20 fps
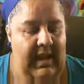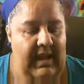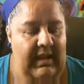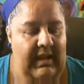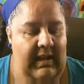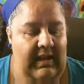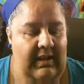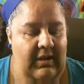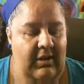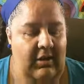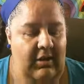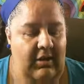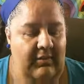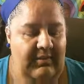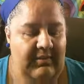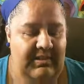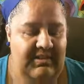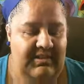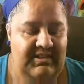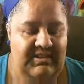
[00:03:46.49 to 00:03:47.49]
Let go
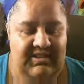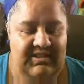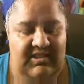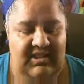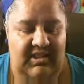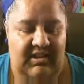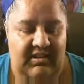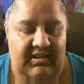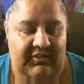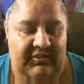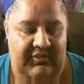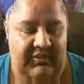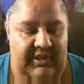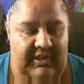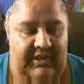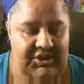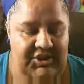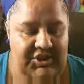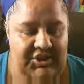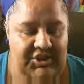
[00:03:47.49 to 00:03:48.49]
of the stuff
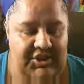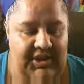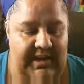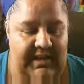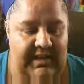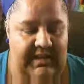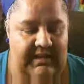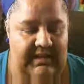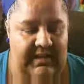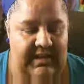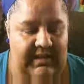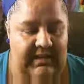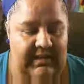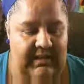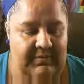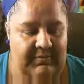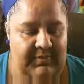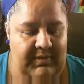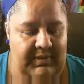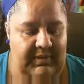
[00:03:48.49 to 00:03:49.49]
and shine like
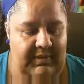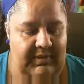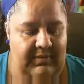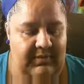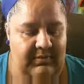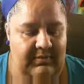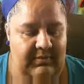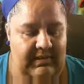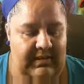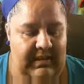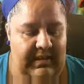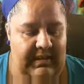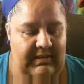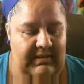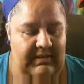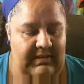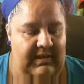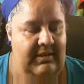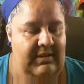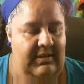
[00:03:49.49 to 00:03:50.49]
a being of
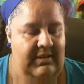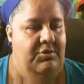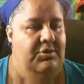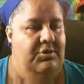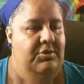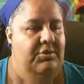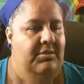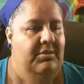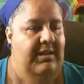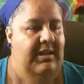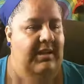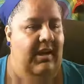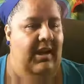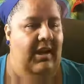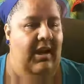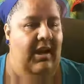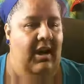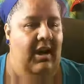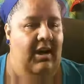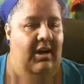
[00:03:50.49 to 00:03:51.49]
light that you truly
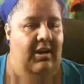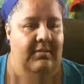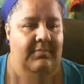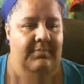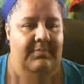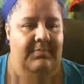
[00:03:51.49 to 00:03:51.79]
are.